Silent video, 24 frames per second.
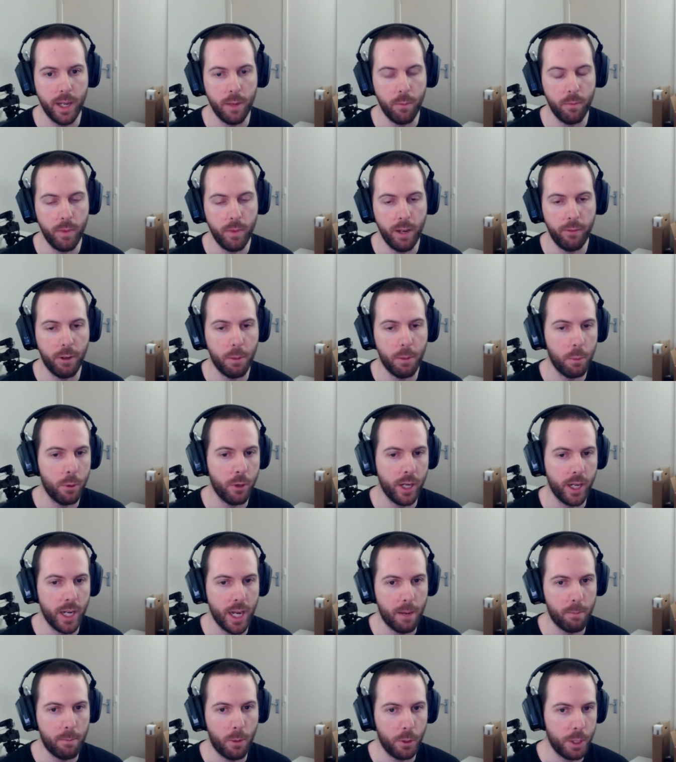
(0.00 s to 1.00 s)
And if you're
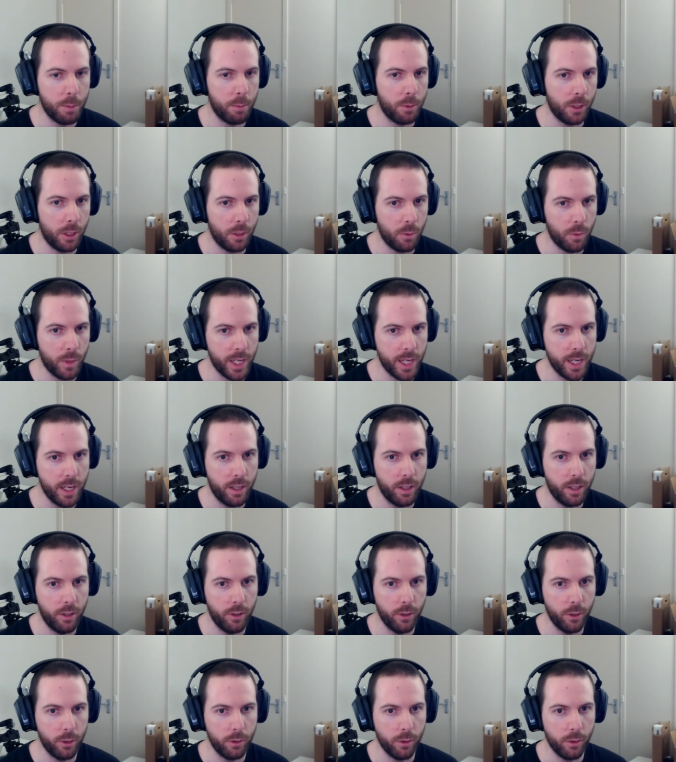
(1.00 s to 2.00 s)
putting out multiple a week